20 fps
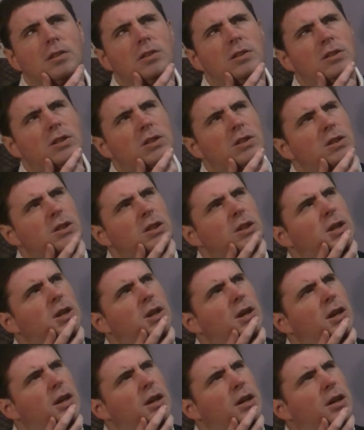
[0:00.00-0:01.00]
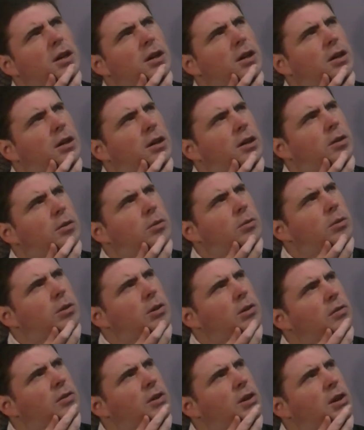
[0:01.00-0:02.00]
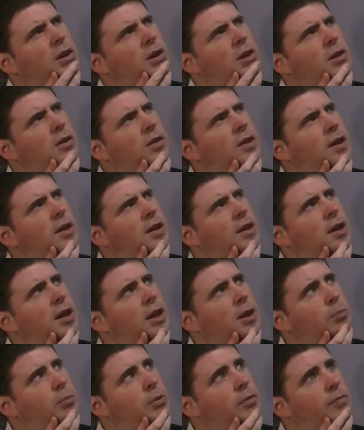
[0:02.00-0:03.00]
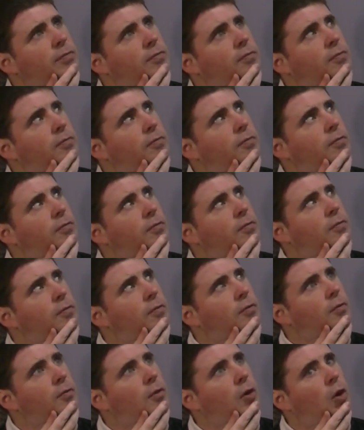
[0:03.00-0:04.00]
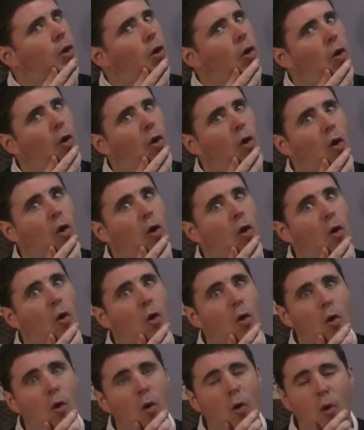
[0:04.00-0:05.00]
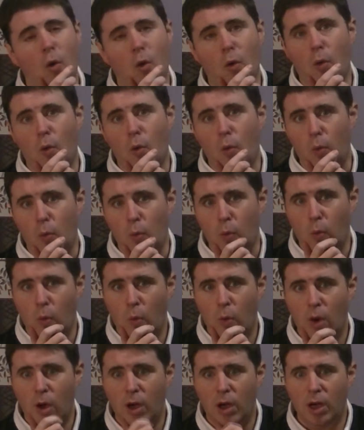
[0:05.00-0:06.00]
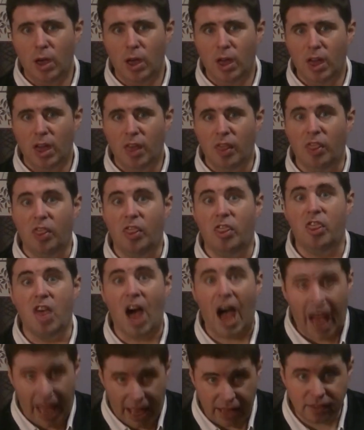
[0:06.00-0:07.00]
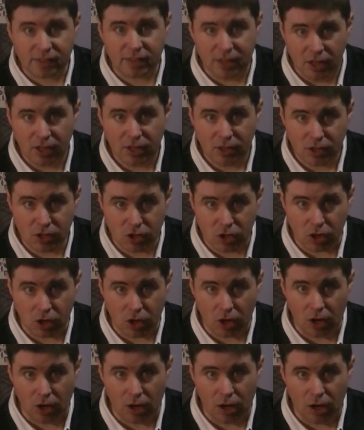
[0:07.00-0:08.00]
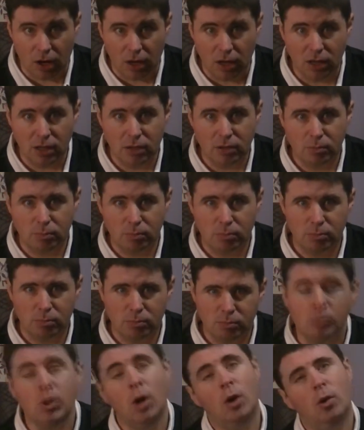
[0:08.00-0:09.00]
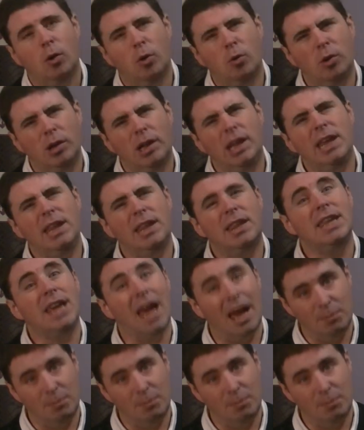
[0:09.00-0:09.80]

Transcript: Sakaar, where have I heard that name before? Oh, that Sakaar. Or at least the